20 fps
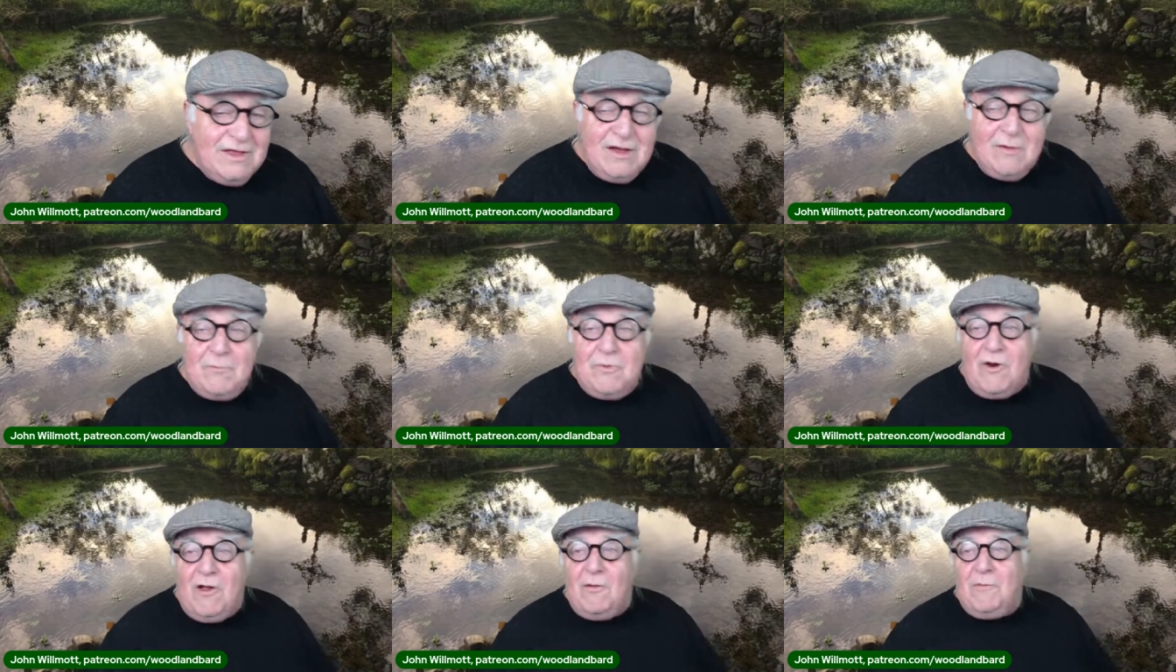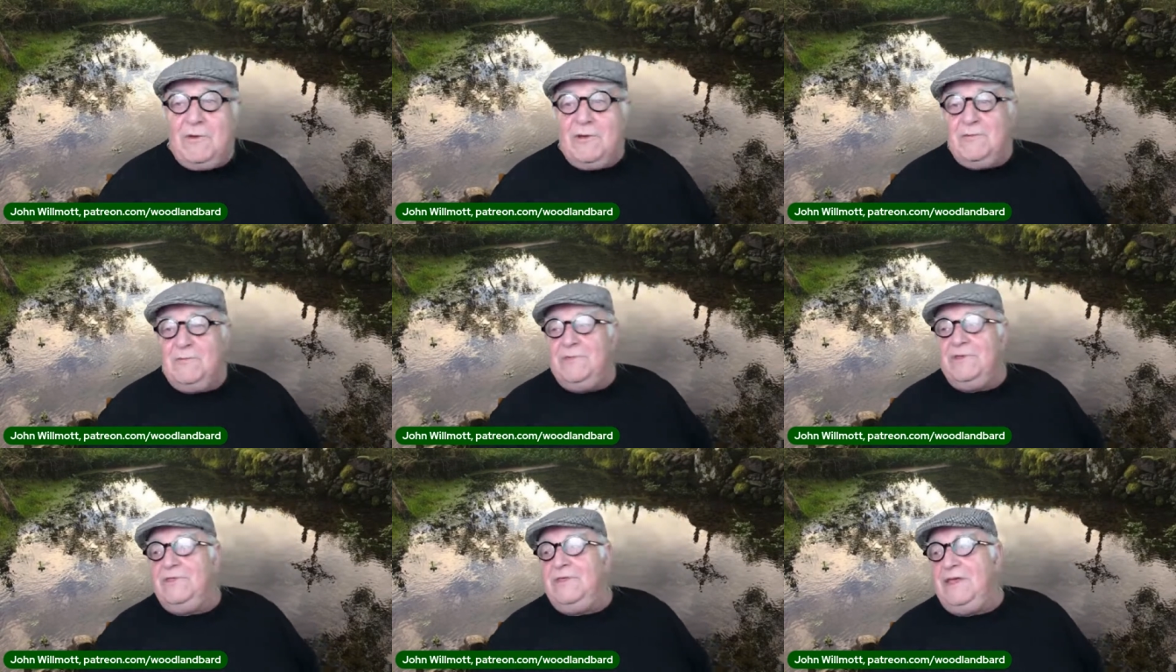a
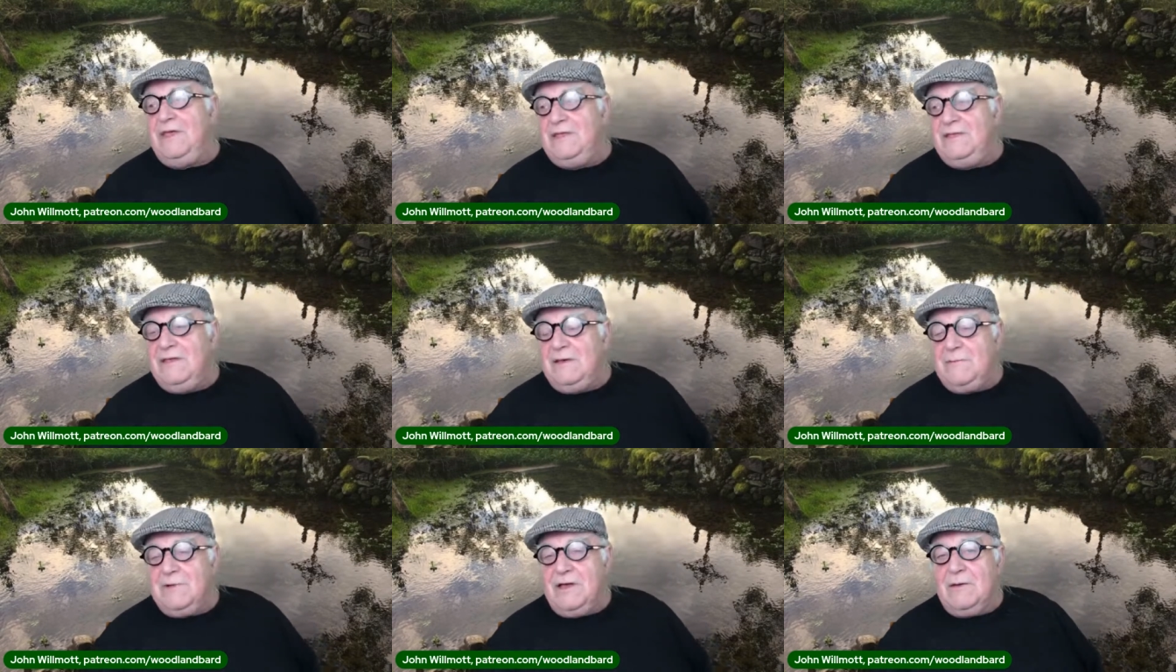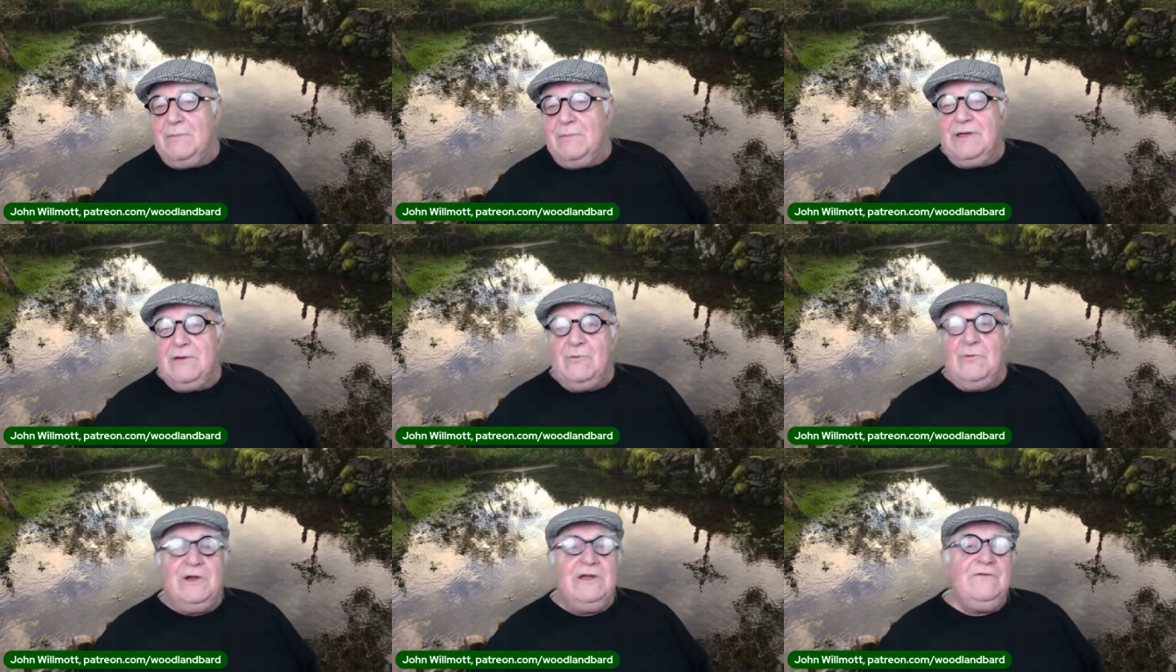problem and they end up
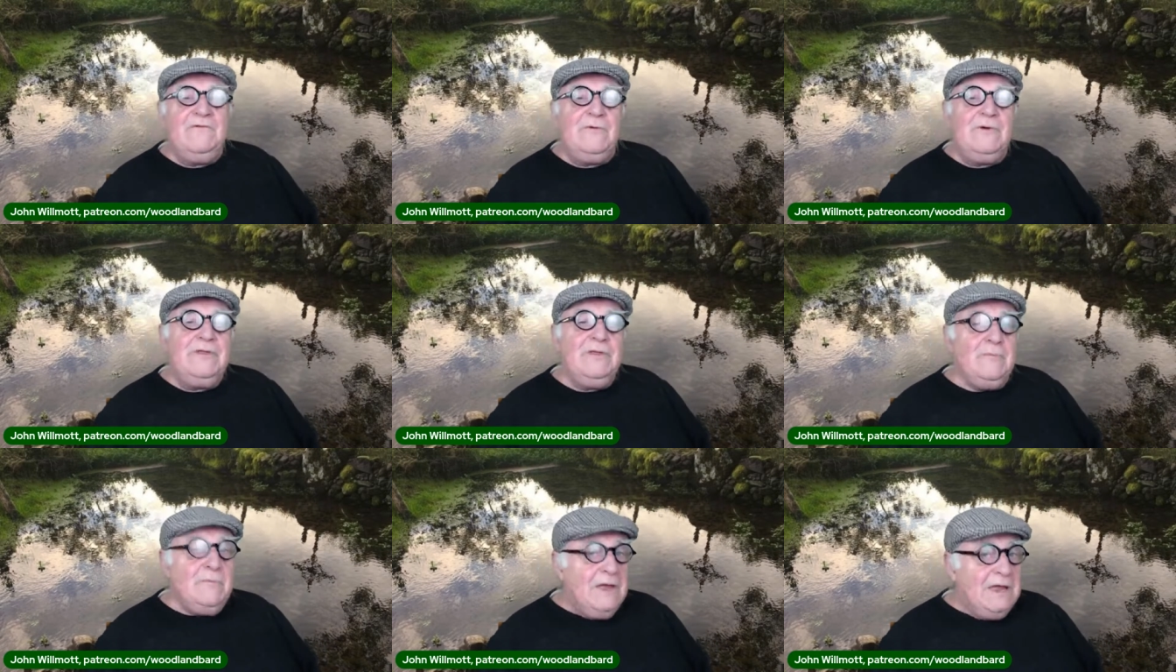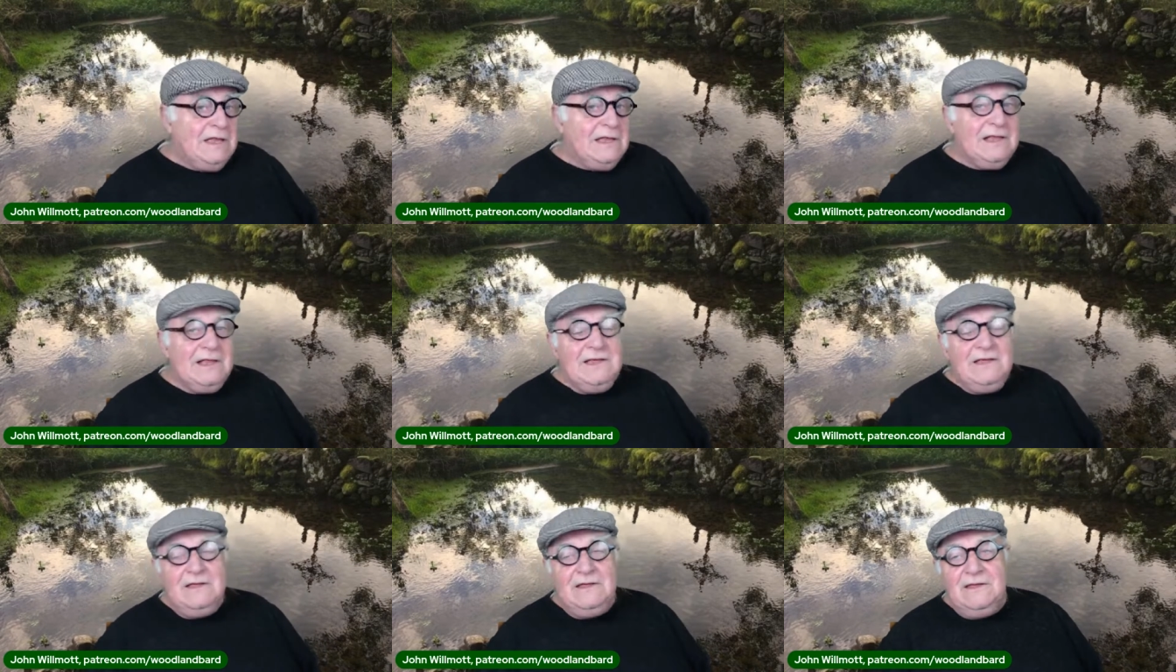coming away with a
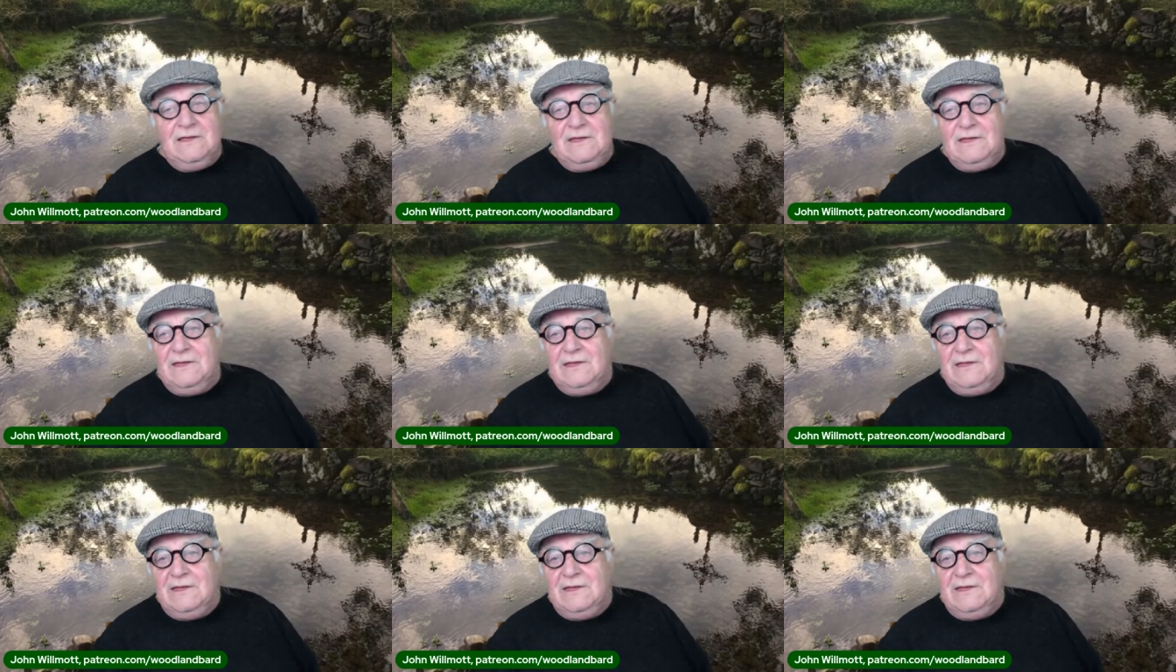mentally